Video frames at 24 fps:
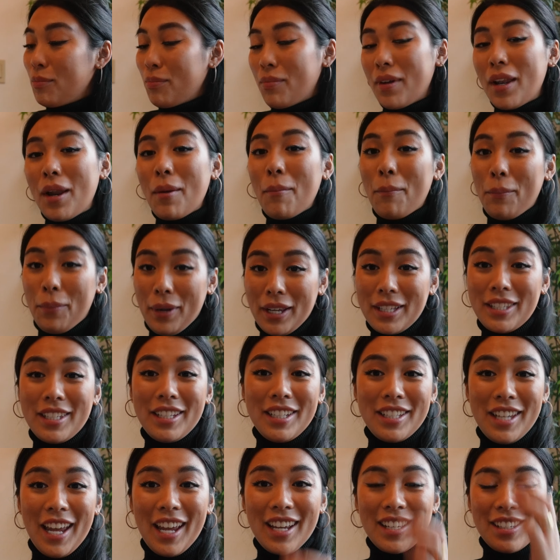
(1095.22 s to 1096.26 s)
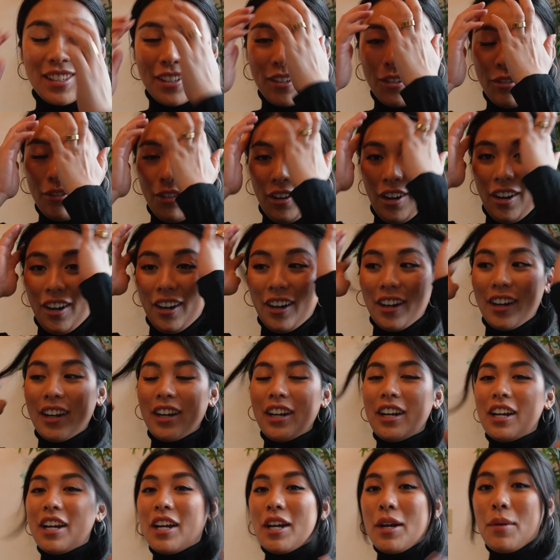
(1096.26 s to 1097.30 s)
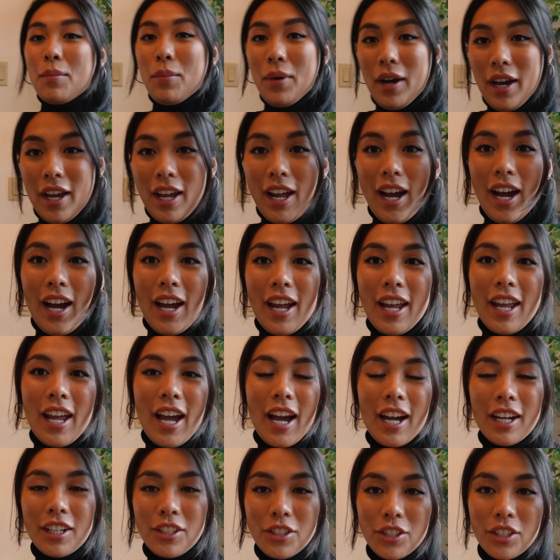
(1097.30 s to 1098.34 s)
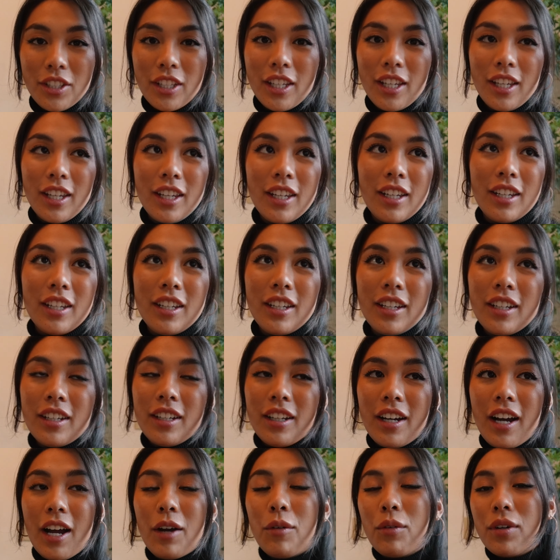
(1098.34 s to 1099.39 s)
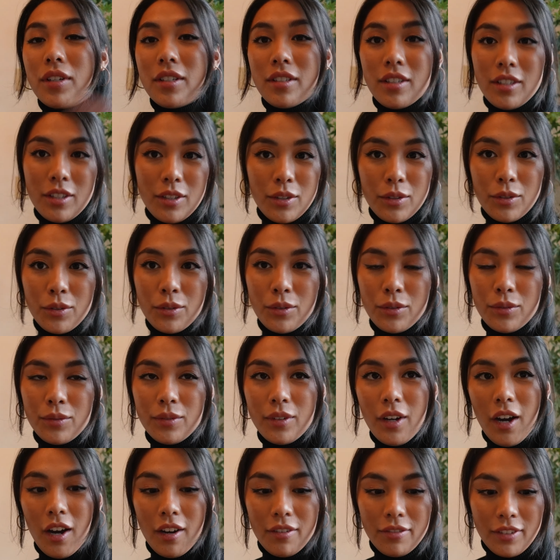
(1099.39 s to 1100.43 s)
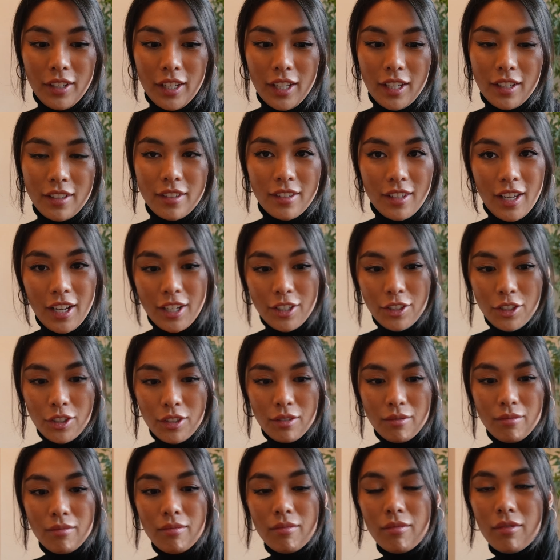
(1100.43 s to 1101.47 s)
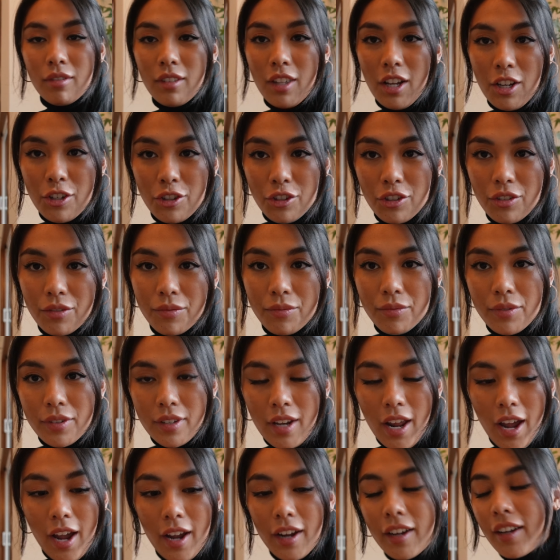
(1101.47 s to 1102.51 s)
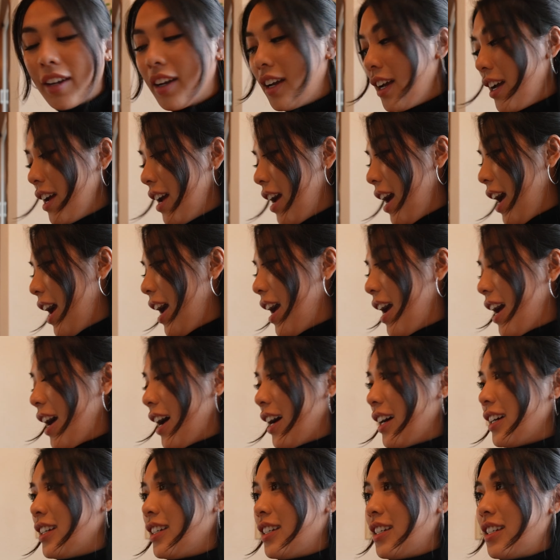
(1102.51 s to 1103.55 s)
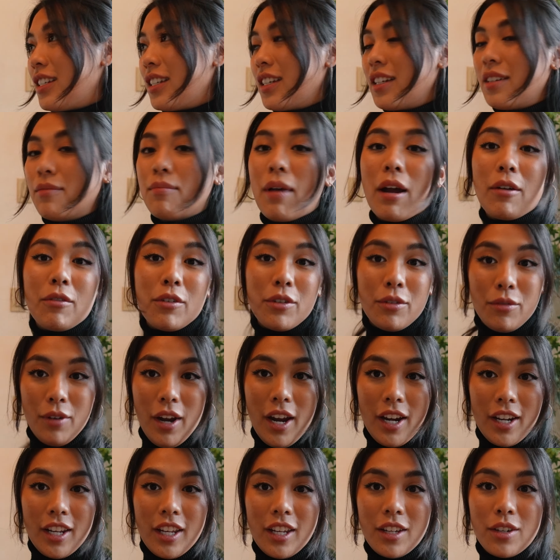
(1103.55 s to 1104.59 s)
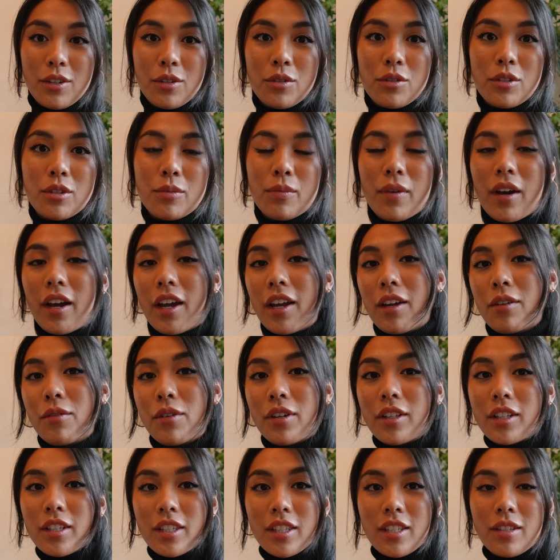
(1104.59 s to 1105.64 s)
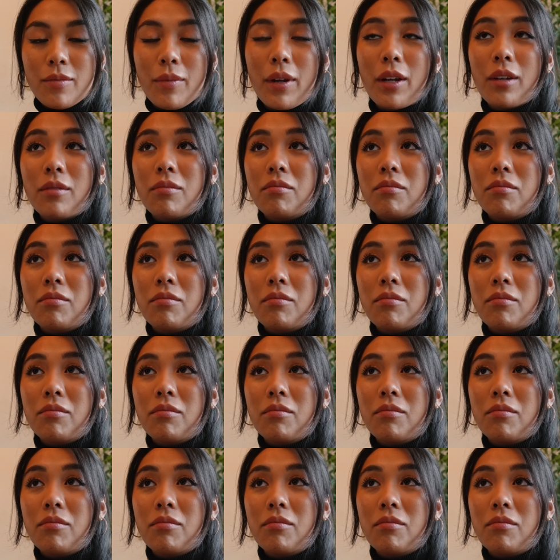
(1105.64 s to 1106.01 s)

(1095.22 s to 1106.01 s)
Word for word: been a busy day so far, but I actually I went to coffee slash lunch snack and met with Rani, who's my real my,